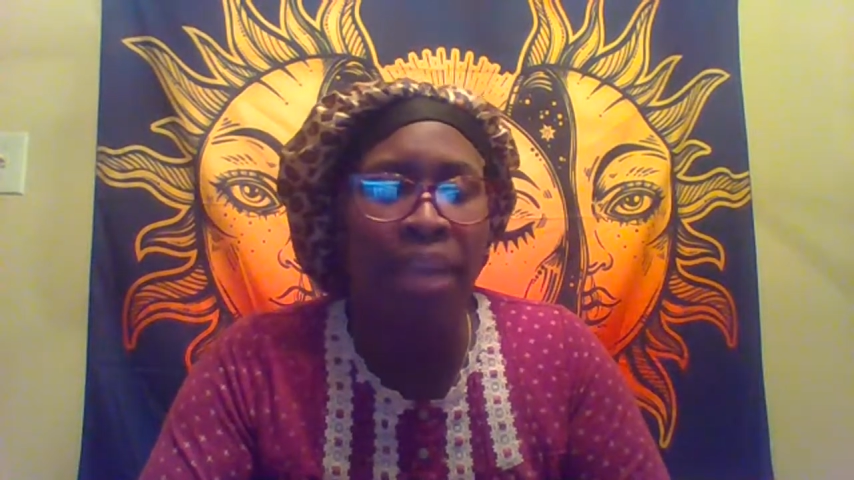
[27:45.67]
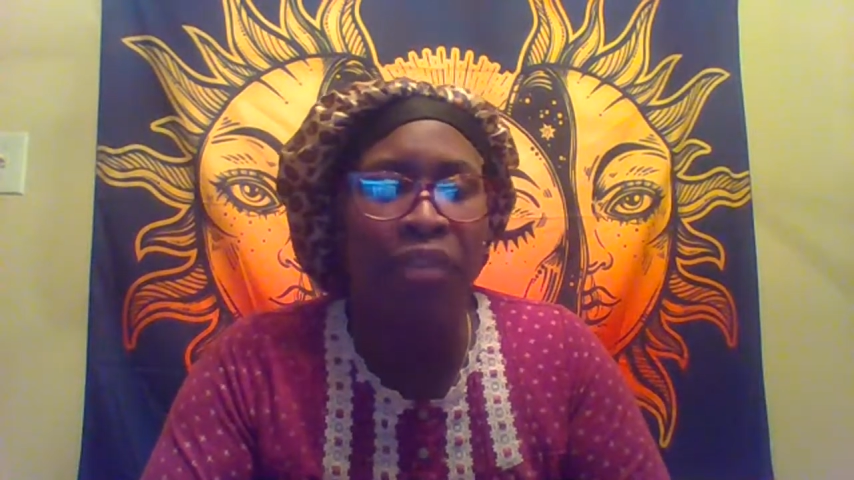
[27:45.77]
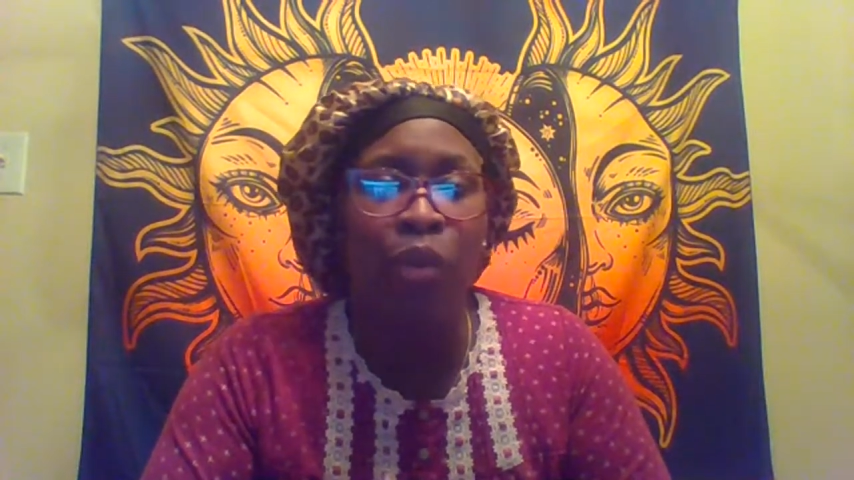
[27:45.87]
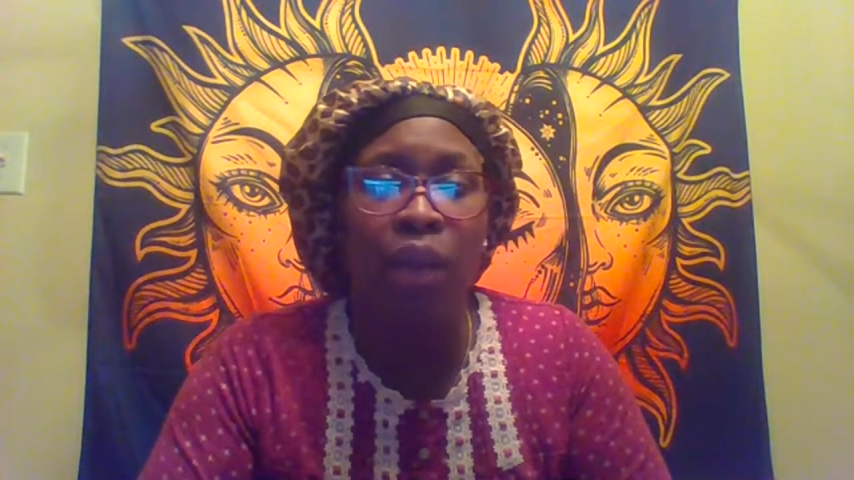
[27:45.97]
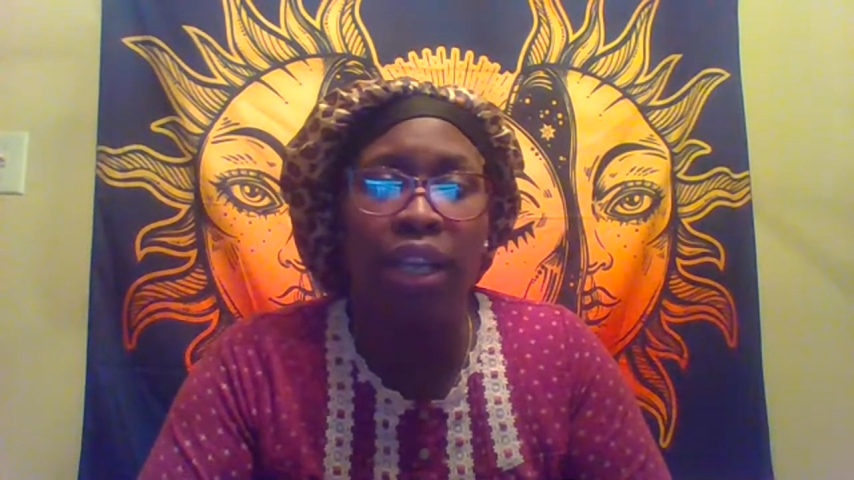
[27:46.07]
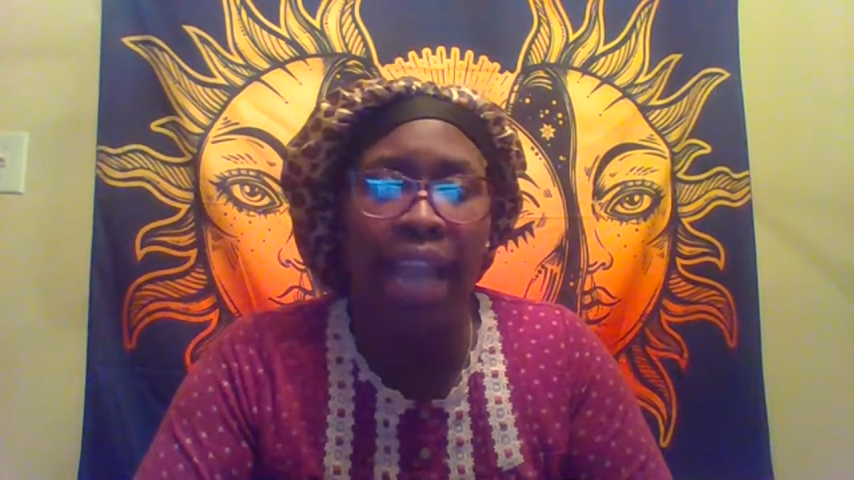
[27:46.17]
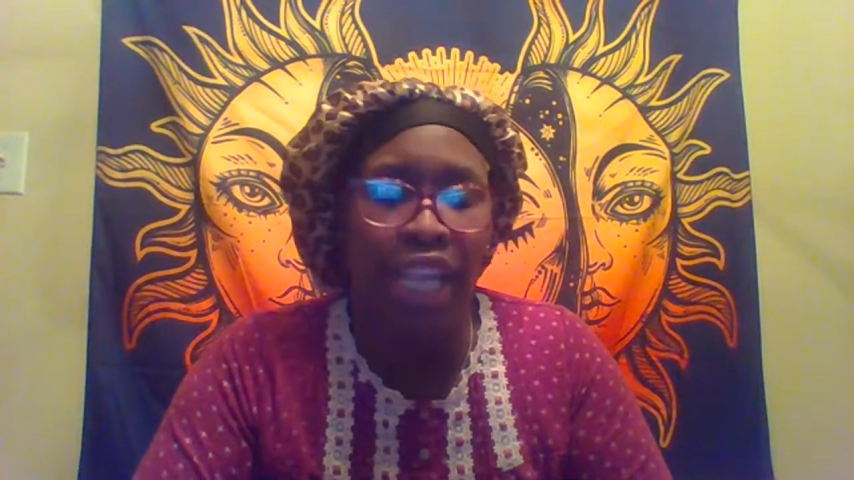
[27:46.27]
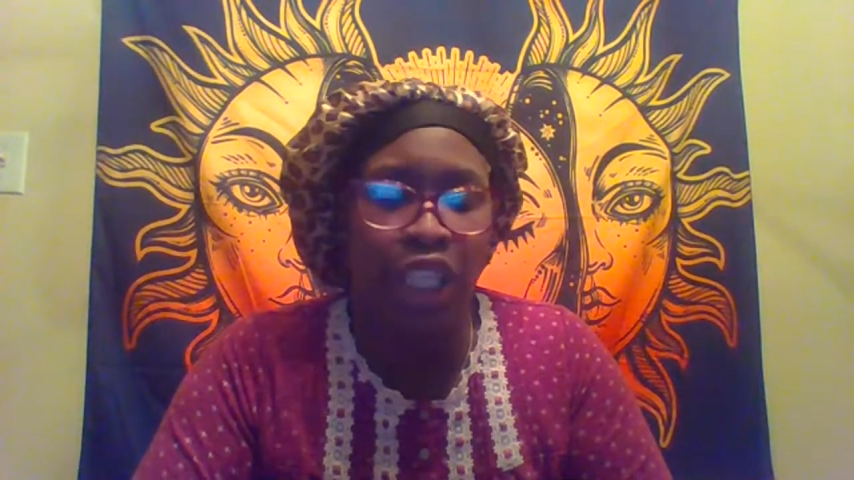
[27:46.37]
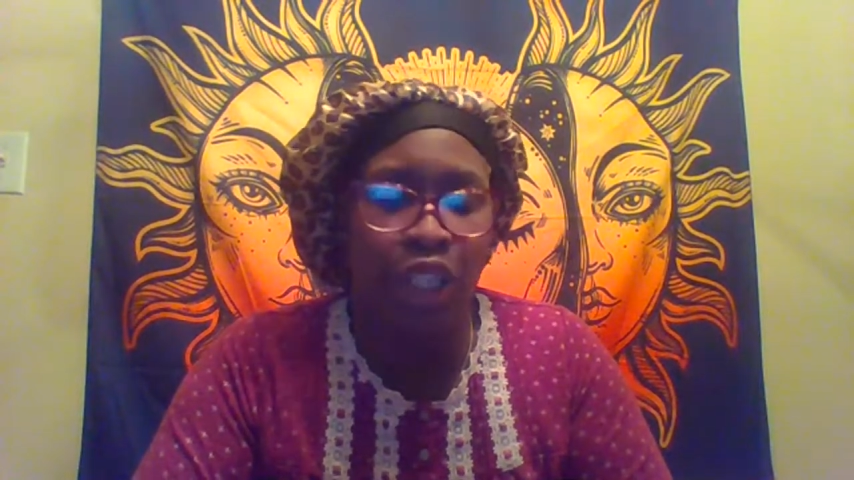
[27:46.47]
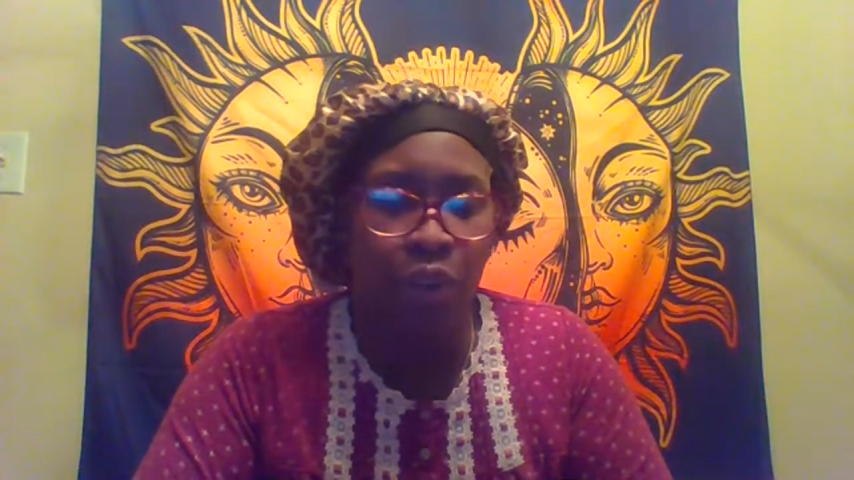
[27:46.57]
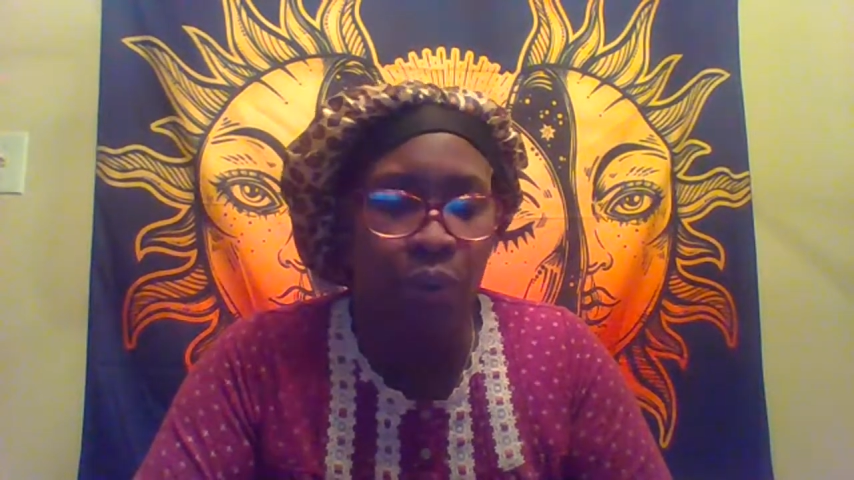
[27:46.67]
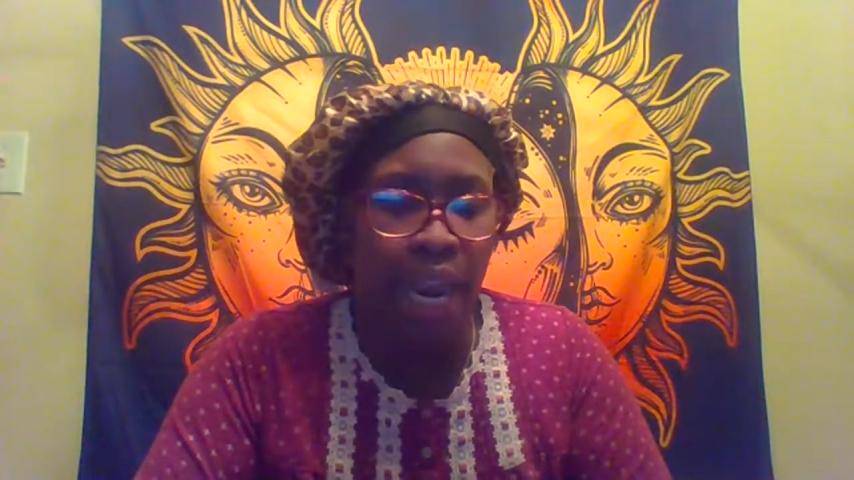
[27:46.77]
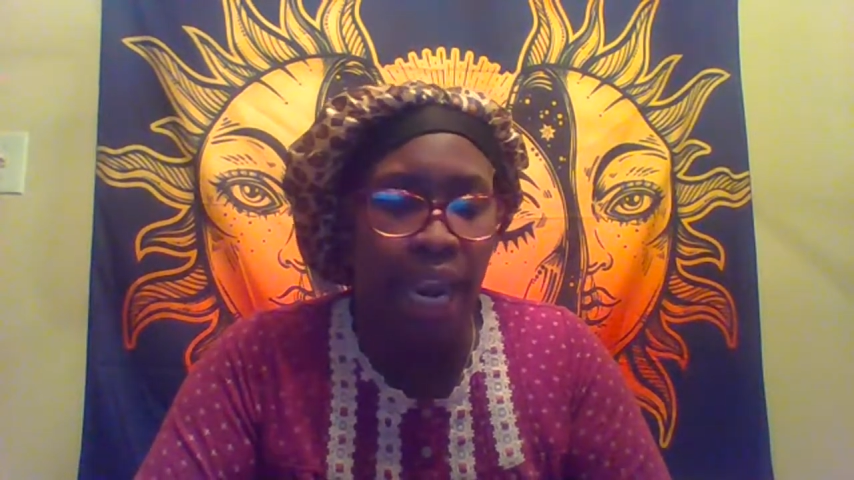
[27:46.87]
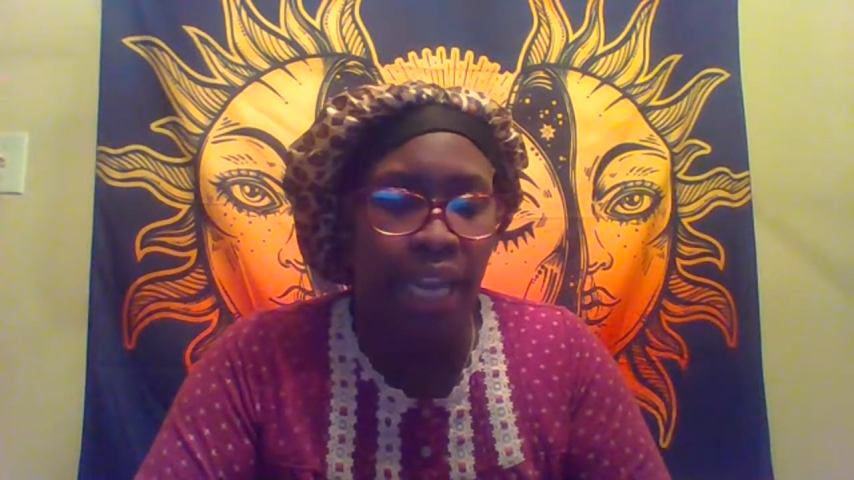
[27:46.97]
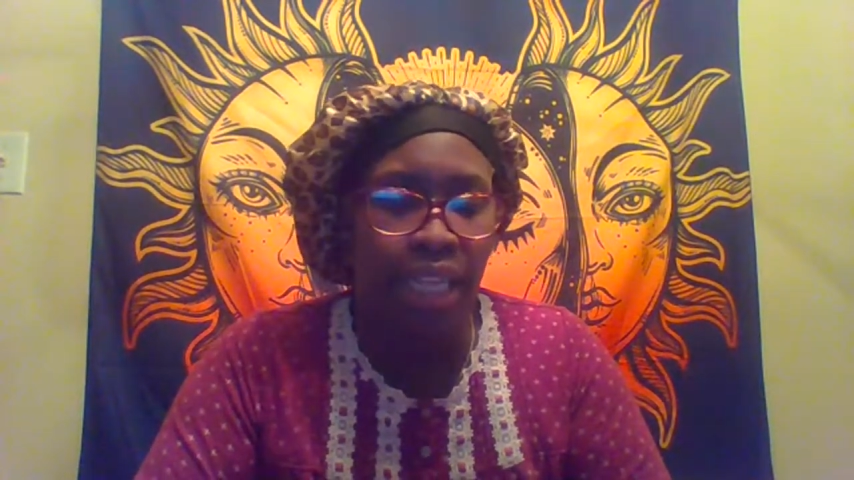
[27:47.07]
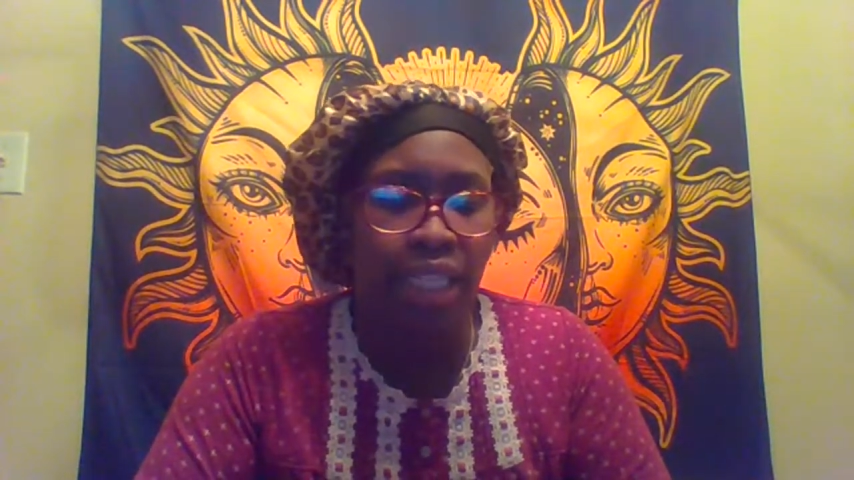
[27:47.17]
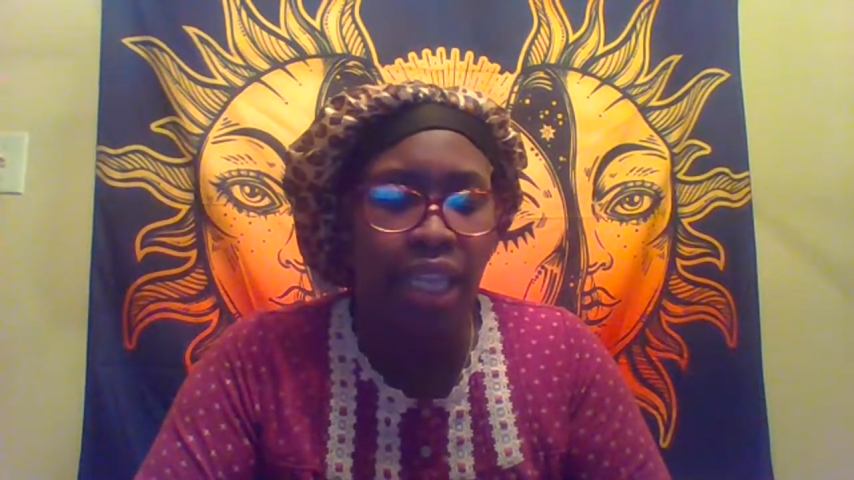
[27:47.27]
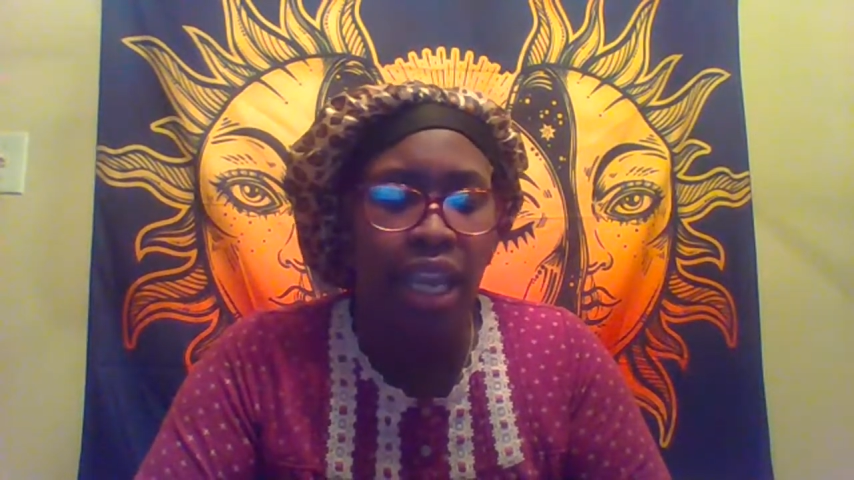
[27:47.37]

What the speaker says: if you are led to, and